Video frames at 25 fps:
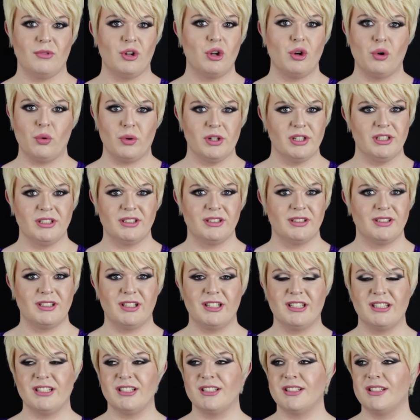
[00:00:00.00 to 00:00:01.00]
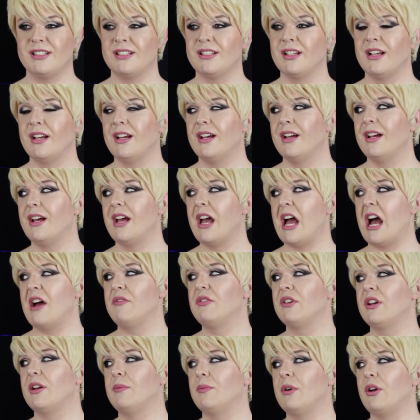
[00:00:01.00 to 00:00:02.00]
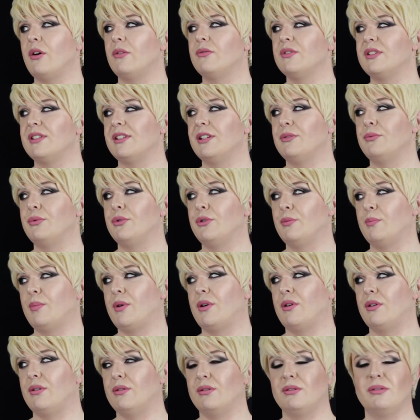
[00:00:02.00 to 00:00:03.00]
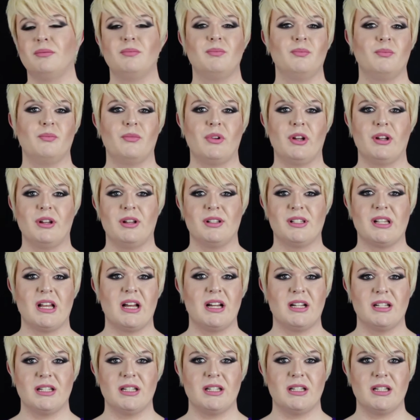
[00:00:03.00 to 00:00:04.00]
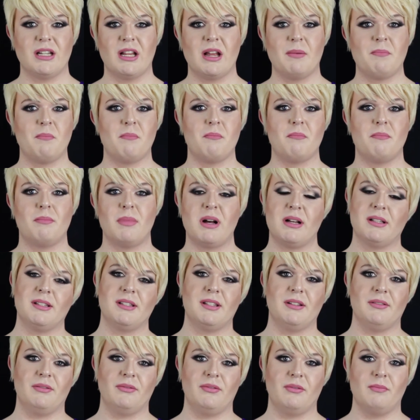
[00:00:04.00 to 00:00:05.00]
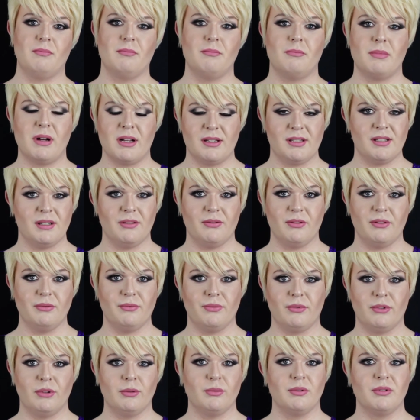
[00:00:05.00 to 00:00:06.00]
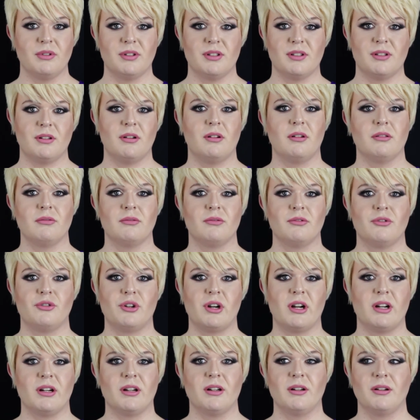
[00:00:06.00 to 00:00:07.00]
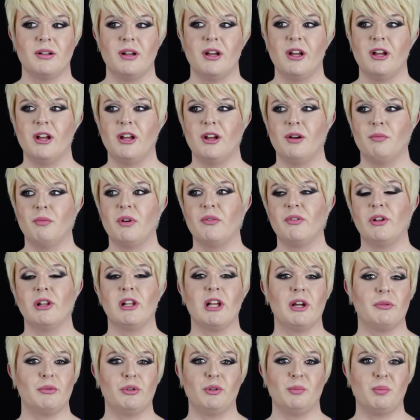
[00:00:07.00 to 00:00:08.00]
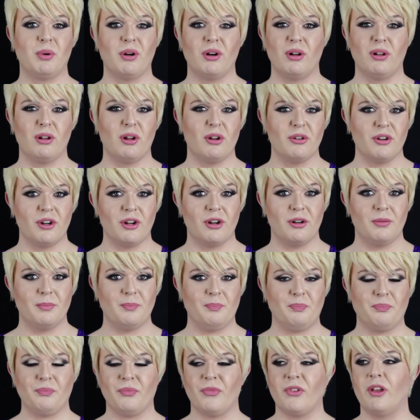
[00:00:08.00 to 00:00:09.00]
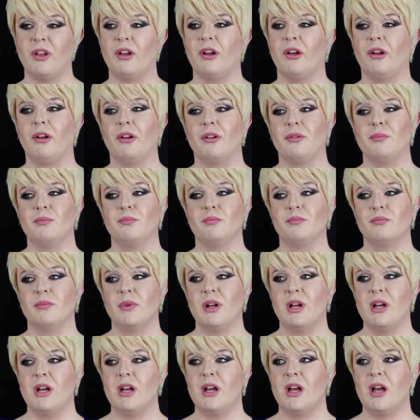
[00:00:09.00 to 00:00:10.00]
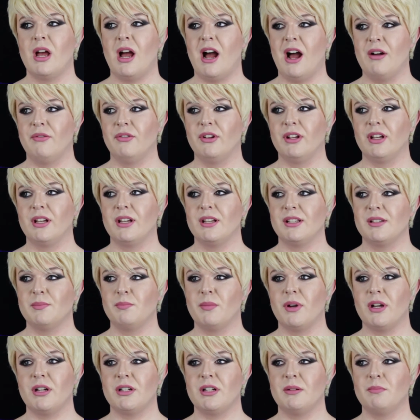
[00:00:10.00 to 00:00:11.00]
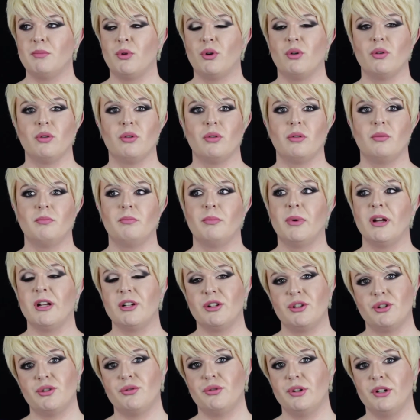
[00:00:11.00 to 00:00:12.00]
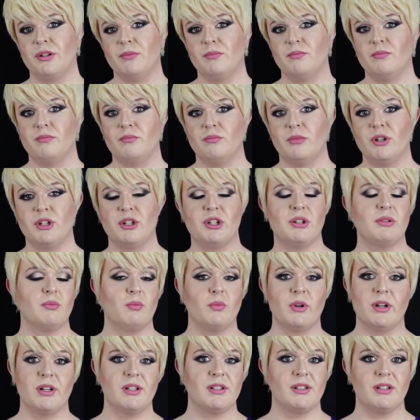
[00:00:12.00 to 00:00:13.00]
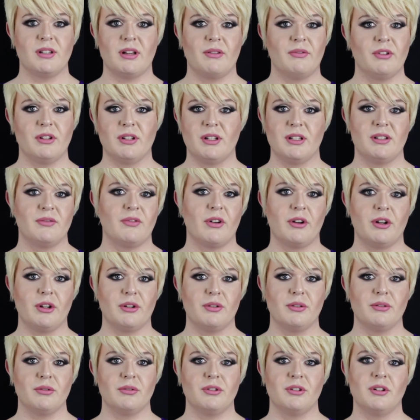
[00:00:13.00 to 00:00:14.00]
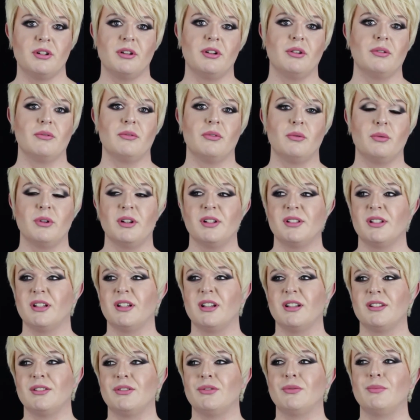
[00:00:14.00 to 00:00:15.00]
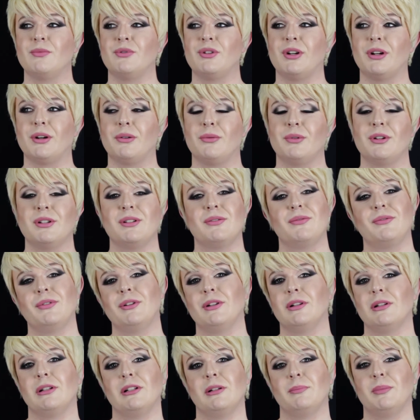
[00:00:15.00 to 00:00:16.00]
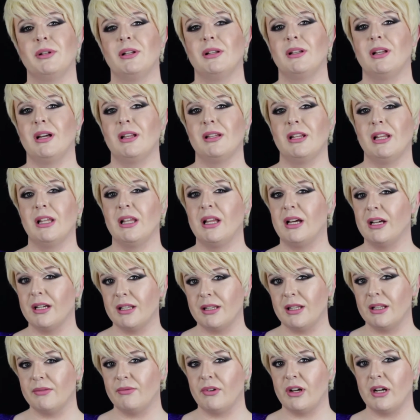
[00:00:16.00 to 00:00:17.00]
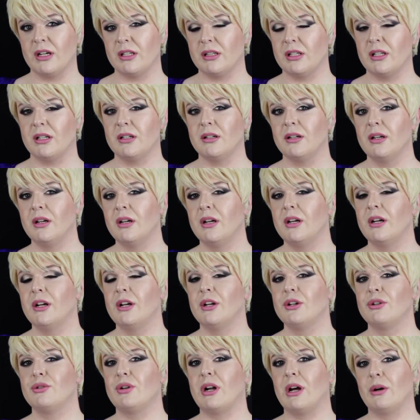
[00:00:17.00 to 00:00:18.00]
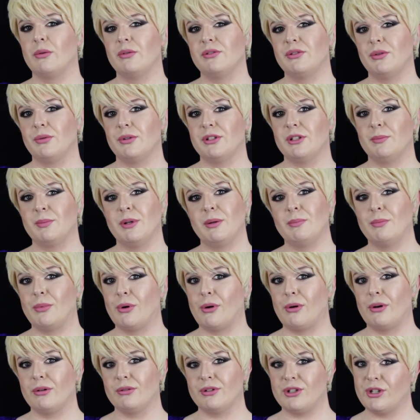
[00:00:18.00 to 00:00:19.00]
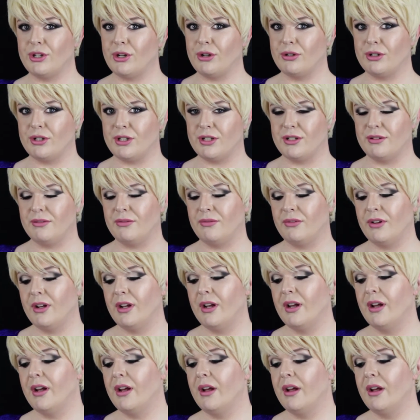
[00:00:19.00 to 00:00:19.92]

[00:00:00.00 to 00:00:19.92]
going is, I think obviously RuPaul has had a massive, massive influence on drag, whether you like RuPaul or not. I think it's made it more mainstream, which in ways I think is very good, and in other ways I guess some drag queens feel a little bit like they like the fact that drag was always a bit more alternative.